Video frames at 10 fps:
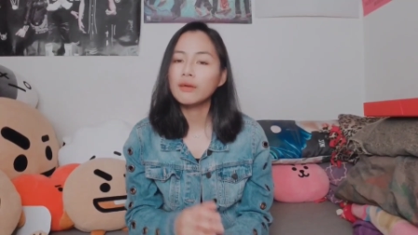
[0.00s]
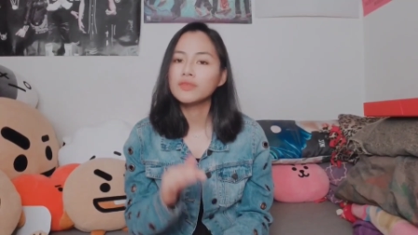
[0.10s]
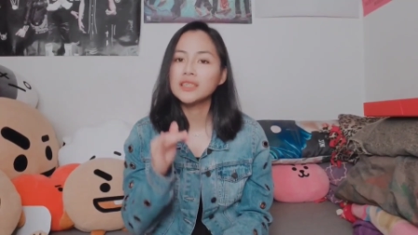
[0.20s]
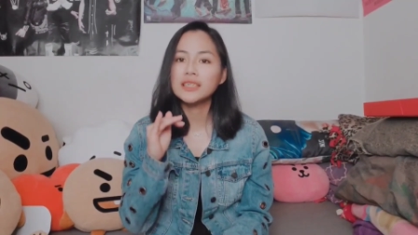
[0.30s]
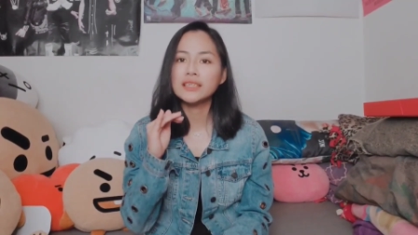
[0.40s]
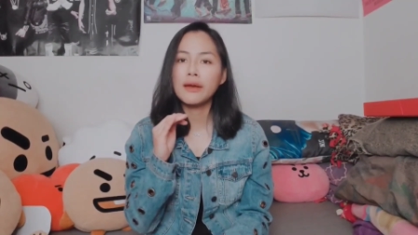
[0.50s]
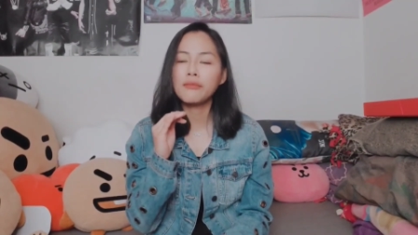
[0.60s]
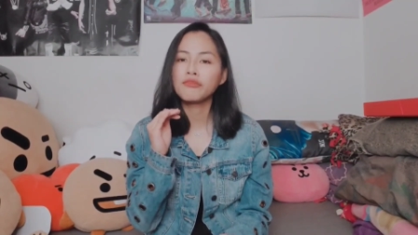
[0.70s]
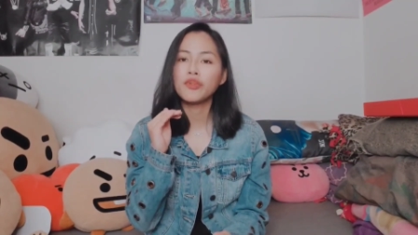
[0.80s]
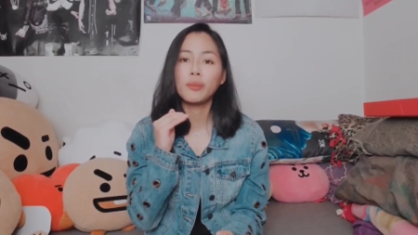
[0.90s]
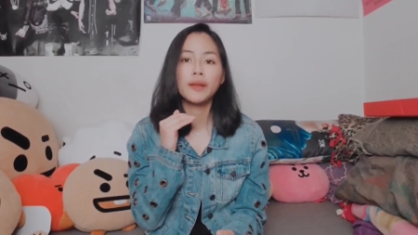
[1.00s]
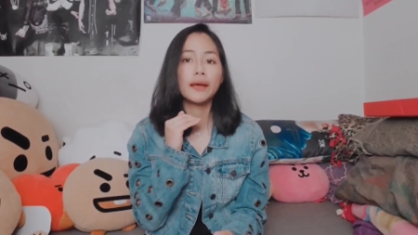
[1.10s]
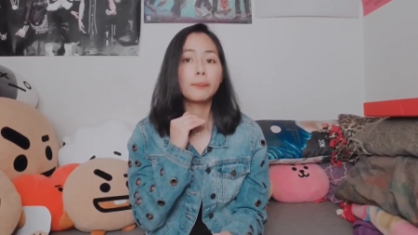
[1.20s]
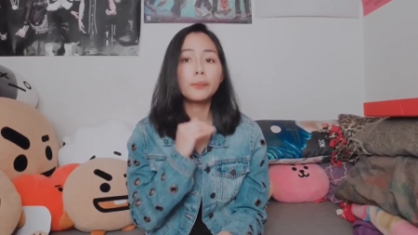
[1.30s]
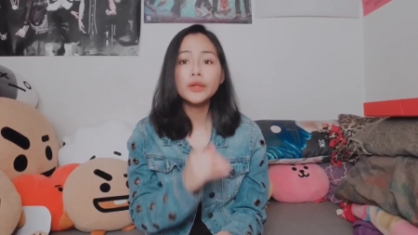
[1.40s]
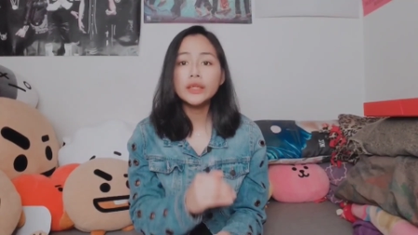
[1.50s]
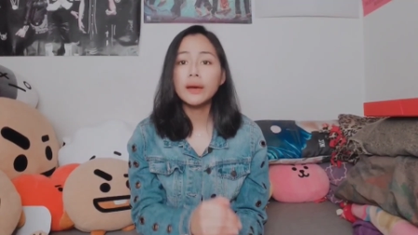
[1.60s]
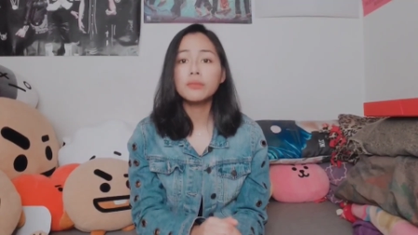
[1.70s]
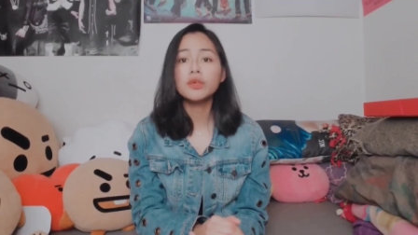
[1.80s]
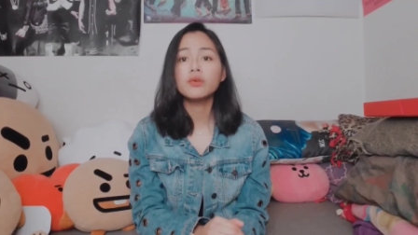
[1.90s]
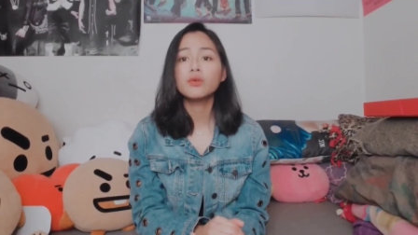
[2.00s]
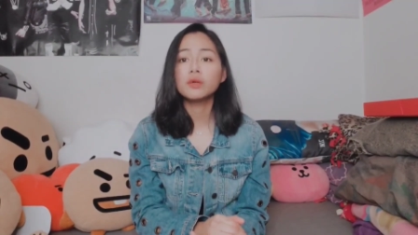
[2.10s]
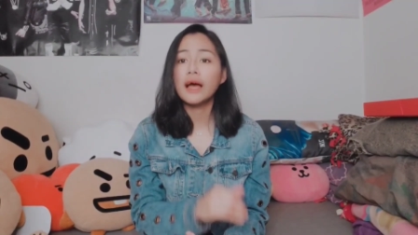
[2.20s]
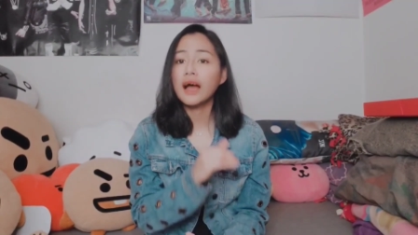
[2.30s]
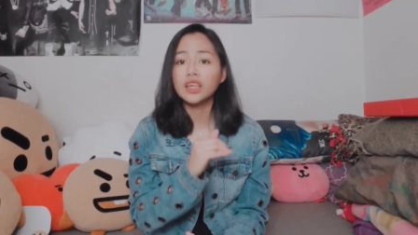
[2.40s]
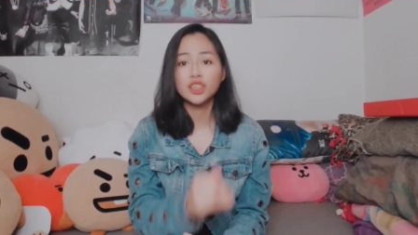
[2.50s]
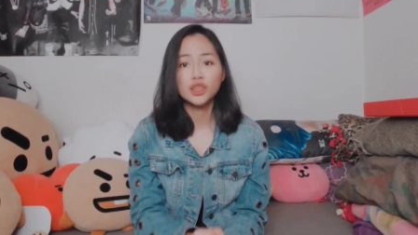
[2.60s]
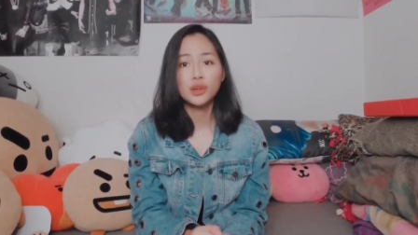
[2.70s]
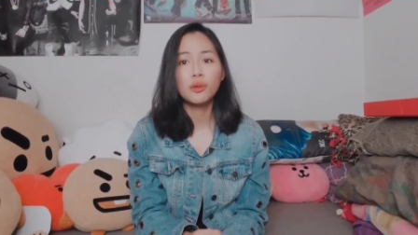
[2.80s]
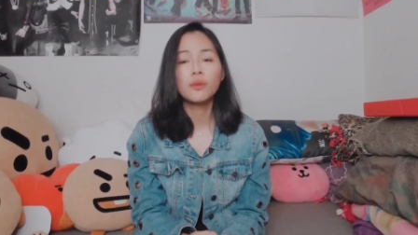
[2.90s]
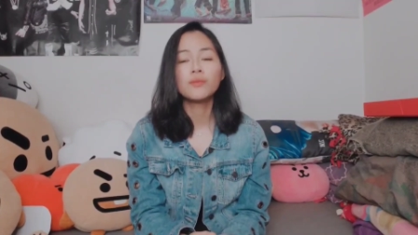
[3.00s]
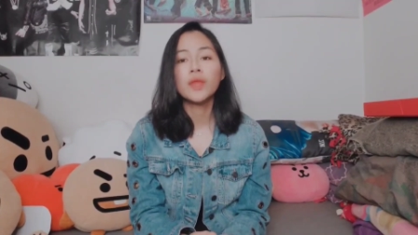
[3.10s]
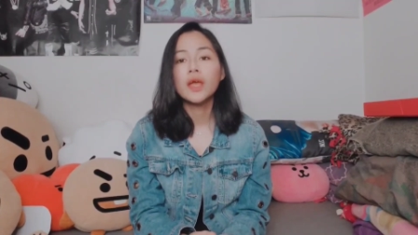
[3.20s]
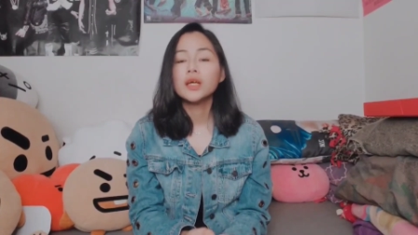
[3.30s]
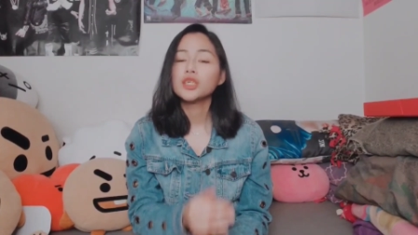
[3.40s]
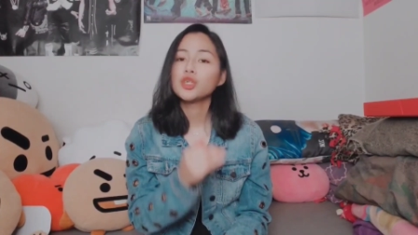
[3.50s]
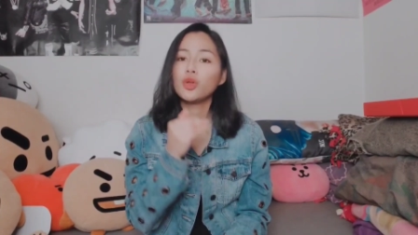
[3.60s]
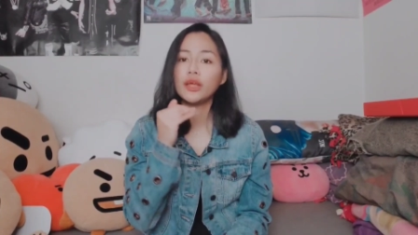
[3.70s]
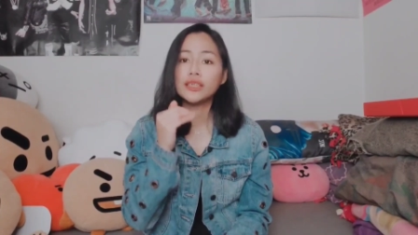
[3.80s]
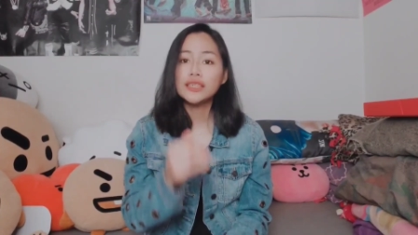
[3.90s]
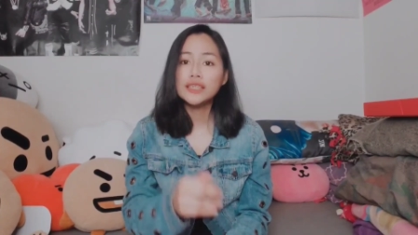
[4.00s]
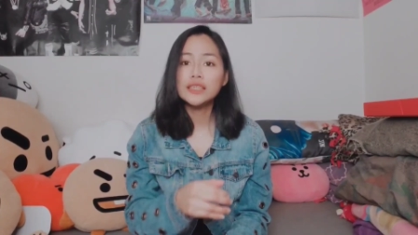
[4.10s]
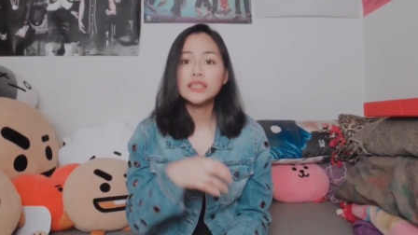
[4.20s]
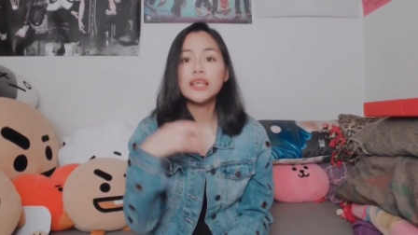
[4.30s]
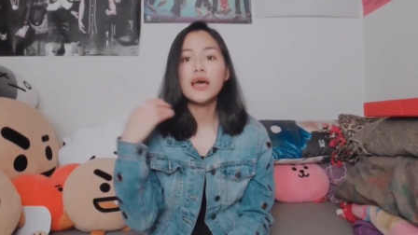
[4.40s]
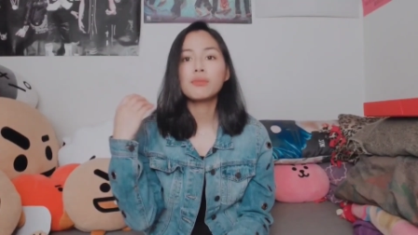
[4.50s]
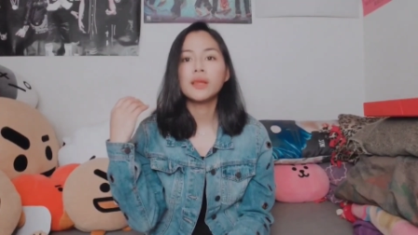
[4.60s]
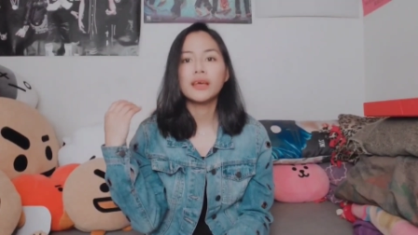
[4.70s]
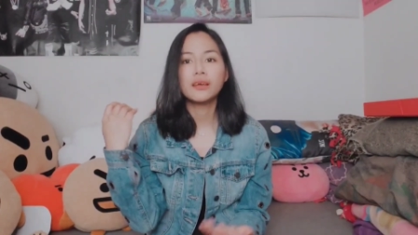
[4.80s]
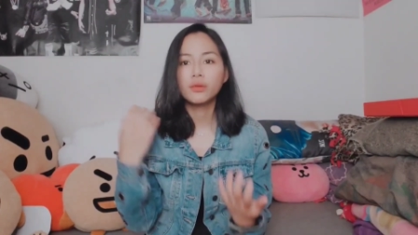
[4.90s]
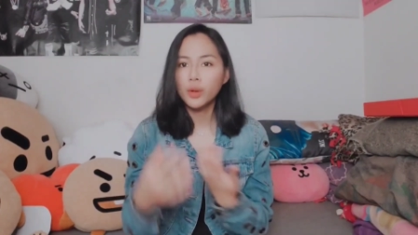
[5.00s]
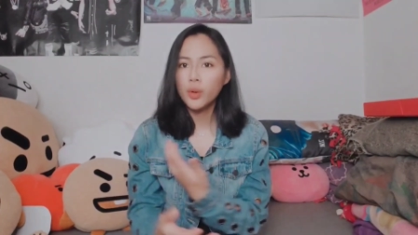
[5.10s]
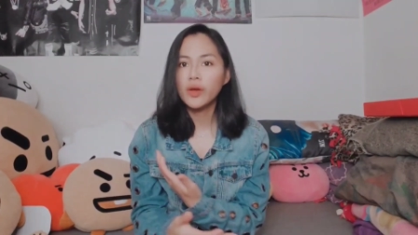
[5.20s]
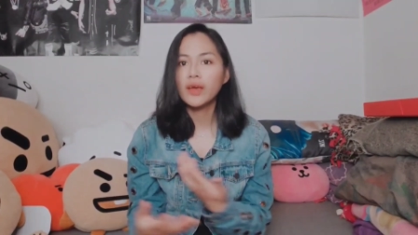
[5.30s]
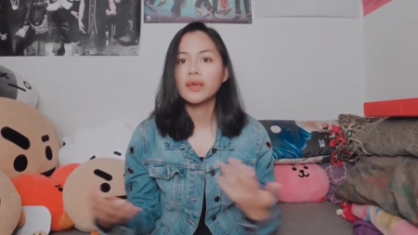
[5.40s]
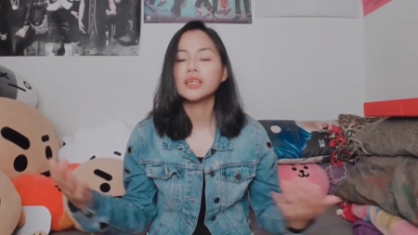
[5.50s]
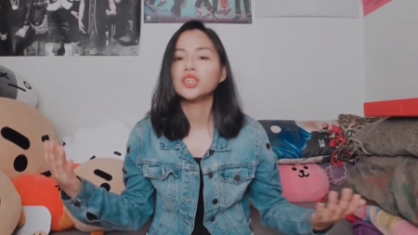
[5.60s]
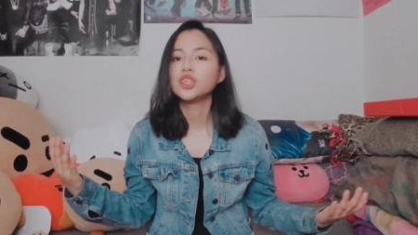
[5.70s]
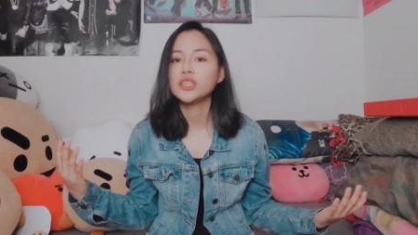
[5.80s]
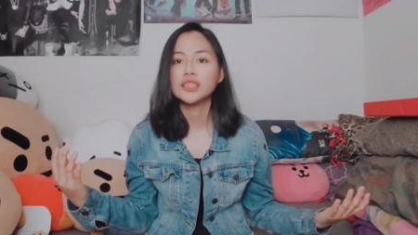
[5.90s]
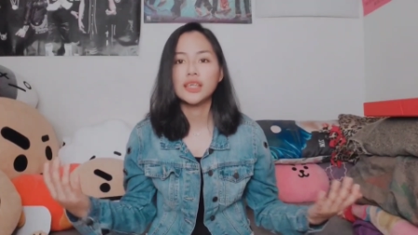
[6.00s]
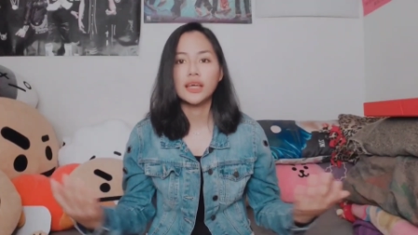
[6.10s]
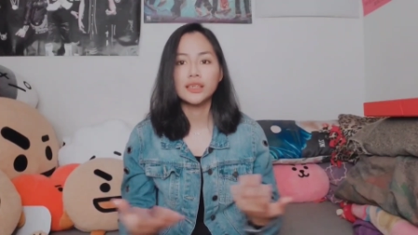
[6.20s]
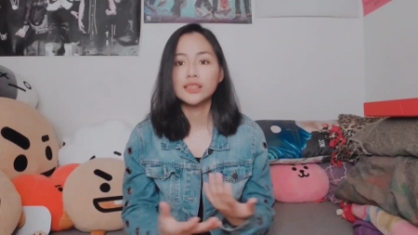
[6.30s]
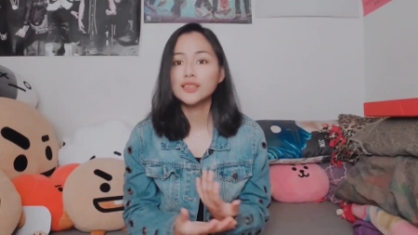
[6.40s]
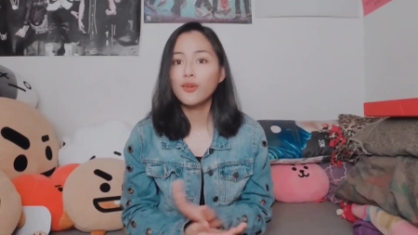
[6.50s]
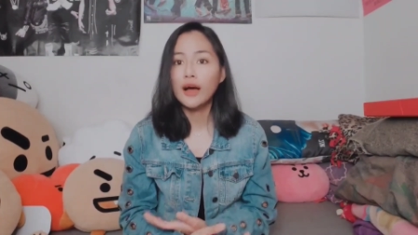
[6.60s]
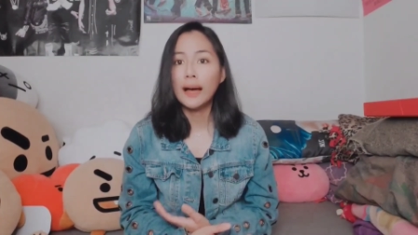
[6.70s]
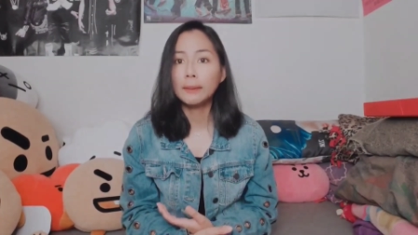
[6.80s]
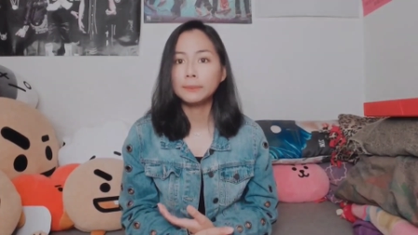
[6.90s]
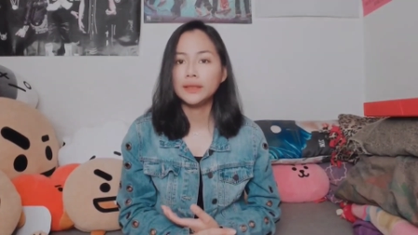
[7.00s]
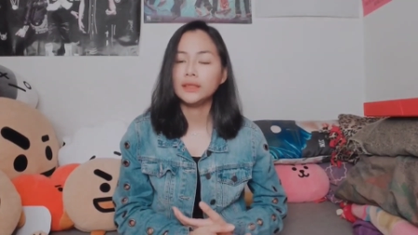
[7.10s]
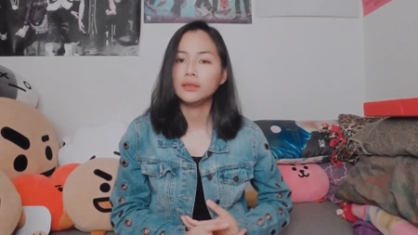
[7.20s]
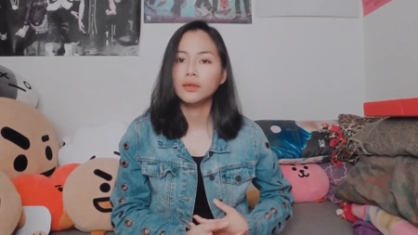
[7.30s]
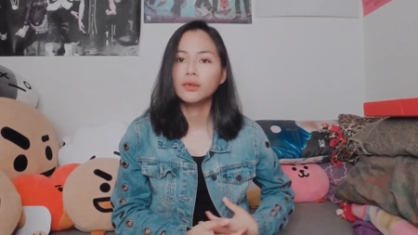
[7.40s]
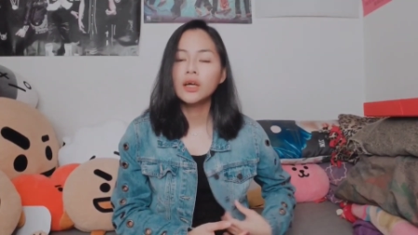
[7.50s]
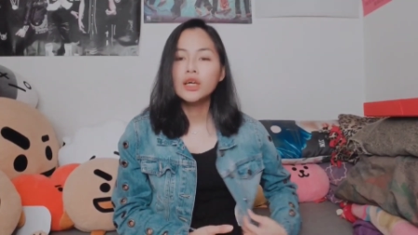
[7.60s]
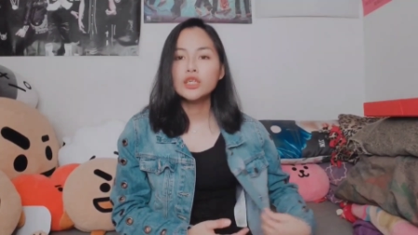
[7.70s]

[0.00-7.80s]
I've seen them from like pre-debut Astro, so like seeing them like growing is just like so happy, you know.